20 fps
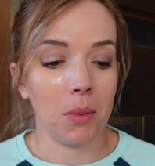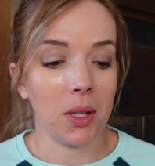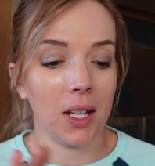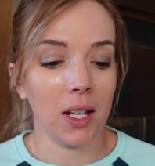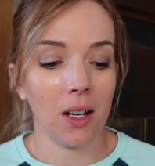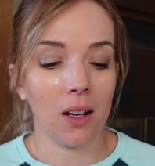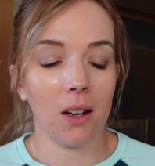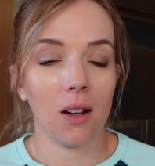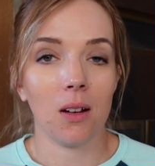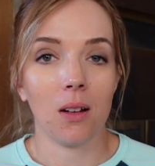of
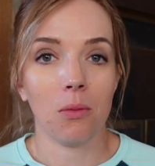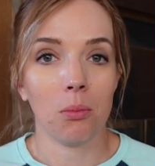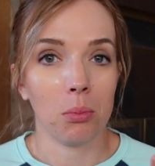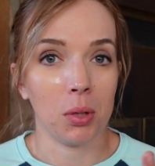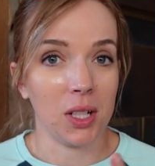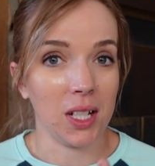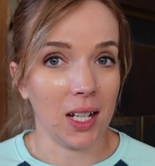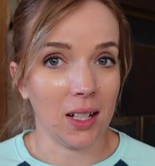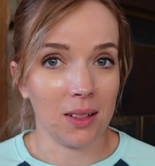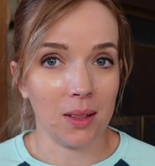year,
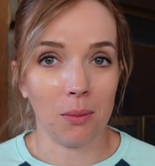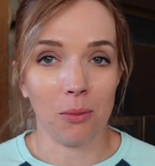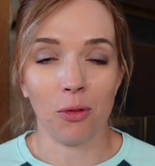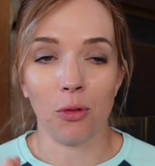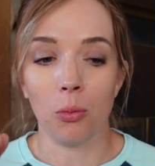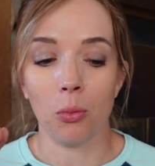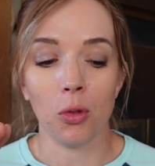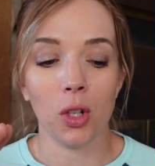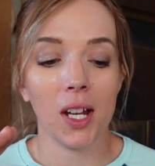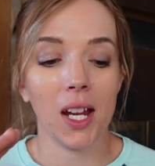protect them
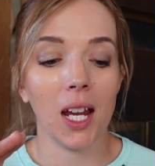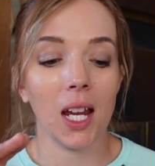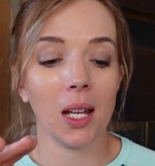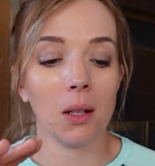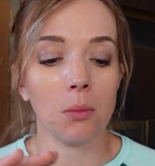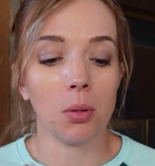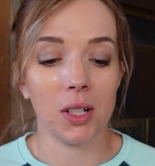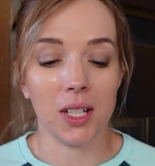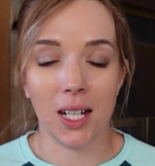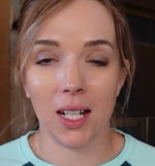from
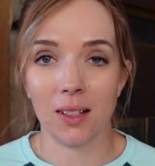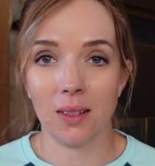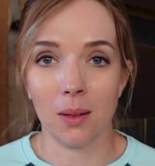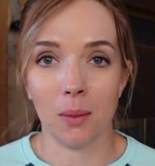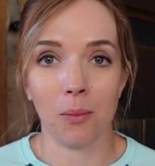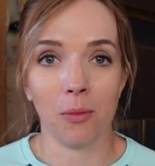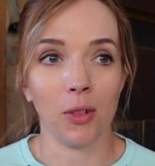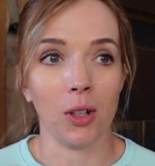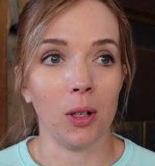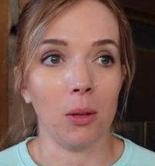rain, protect
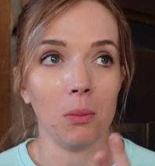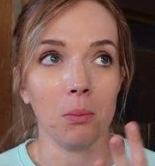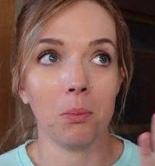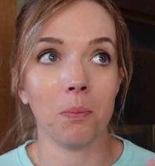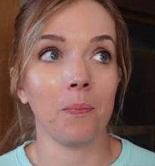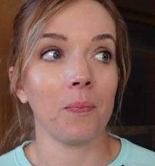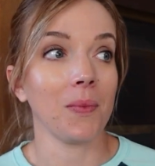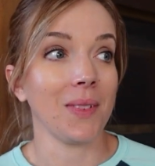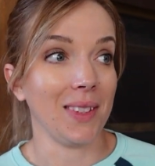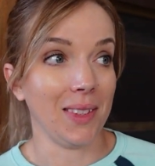them from
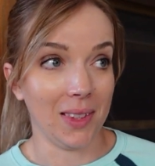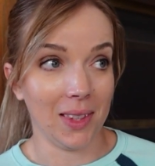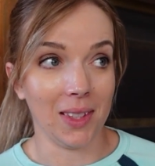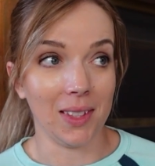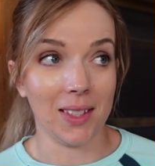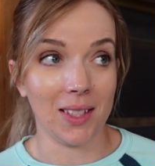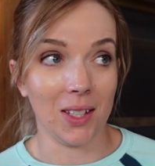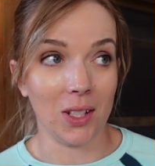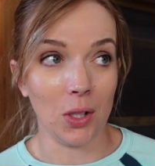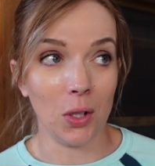the
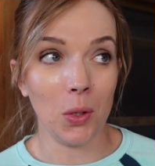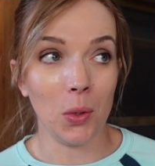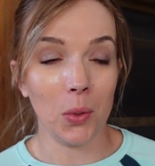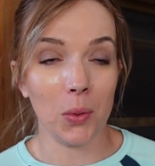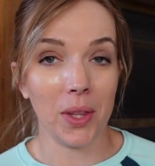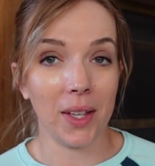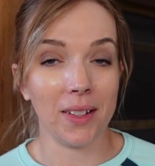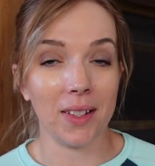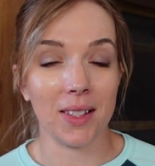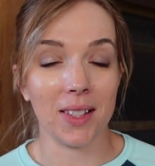snow
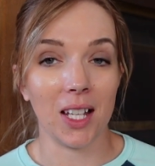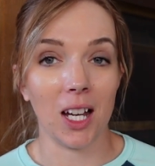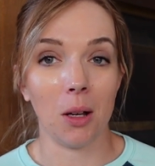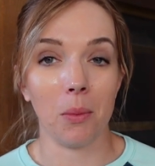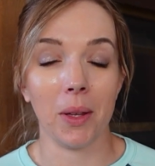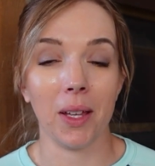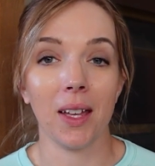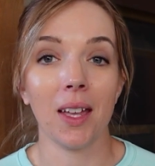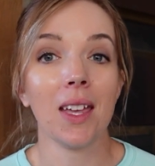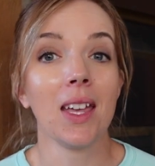that is
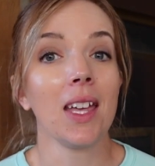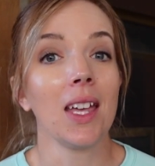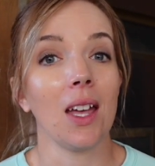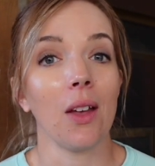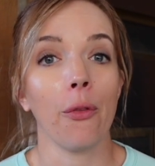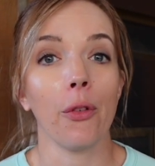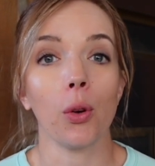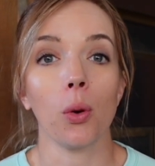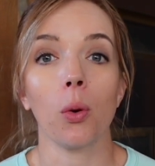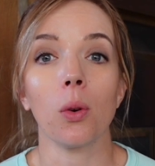coming.
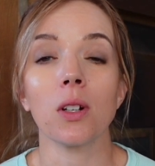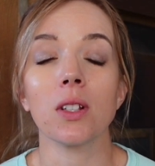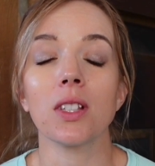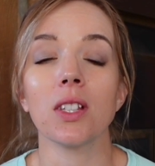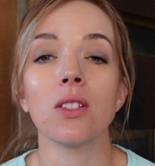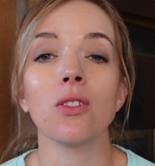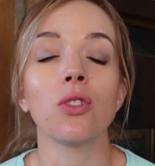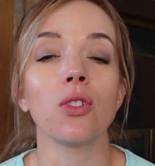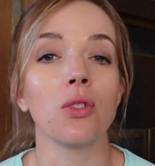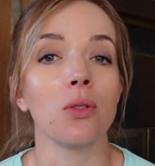If your
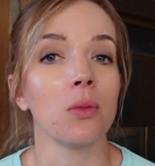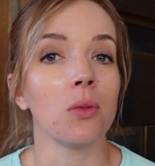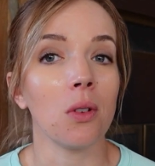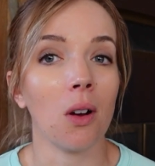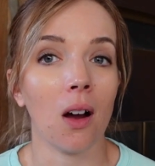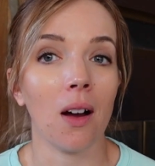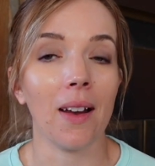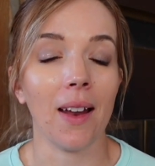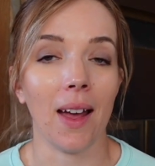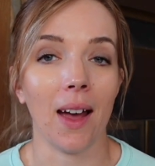horses do
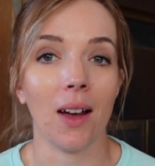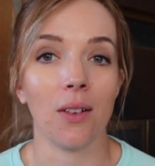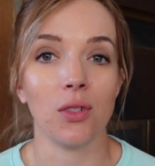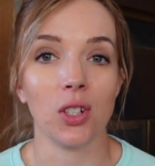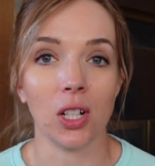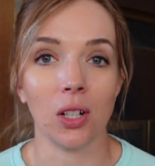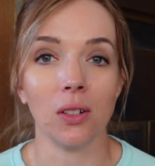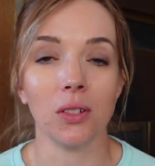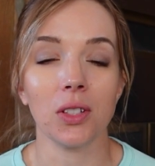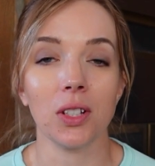not have
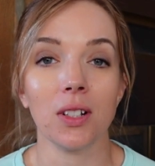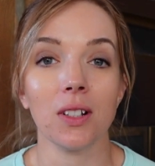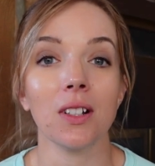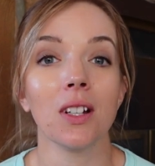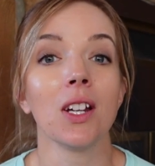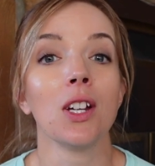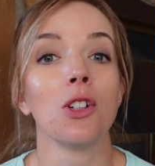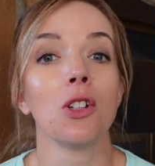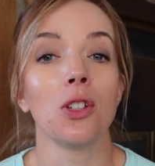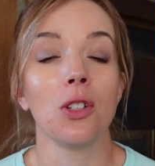shelter,
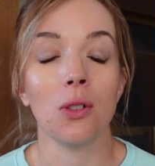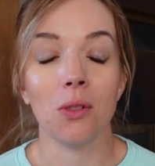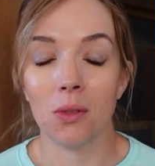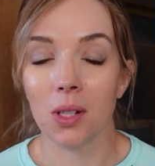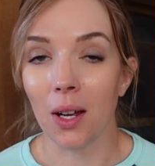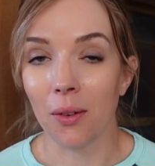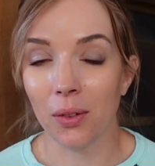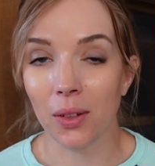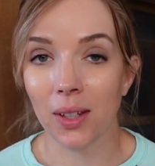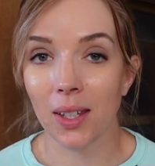you
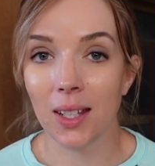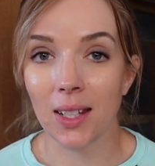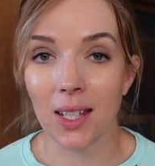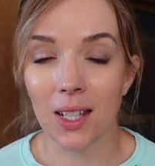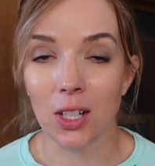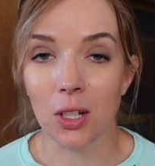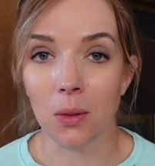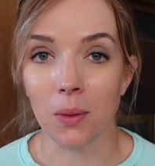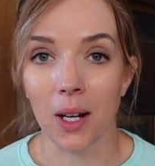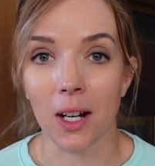definitely
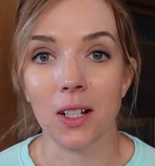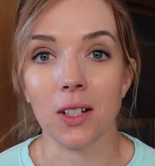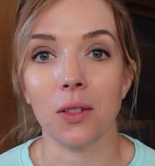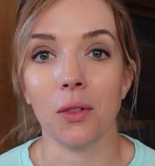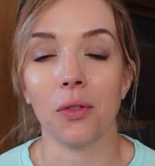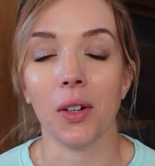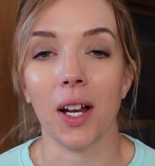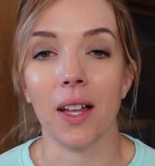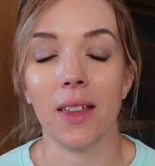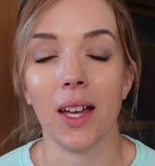need to
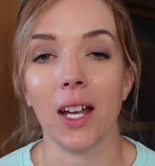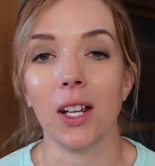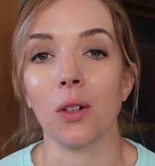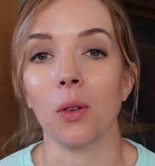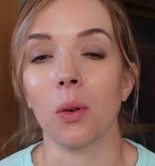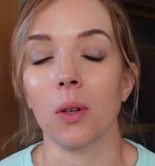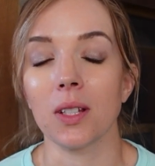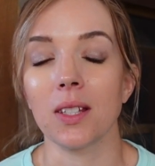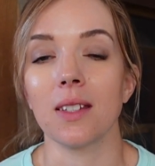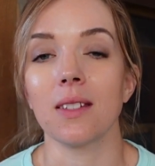rectify that. Your
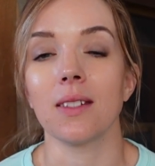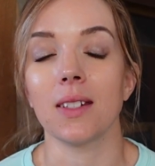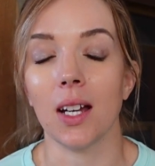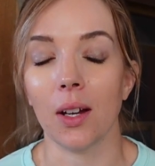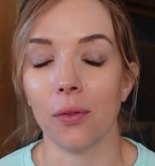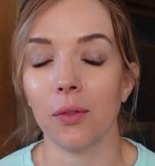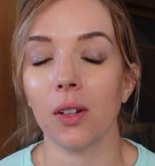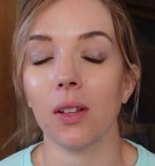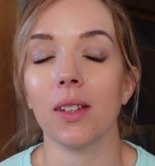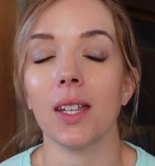horses
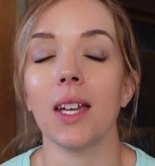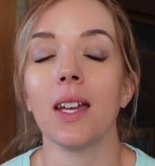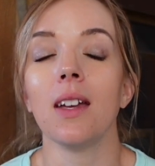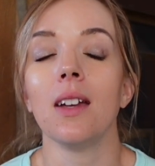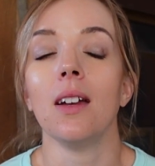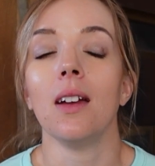definitely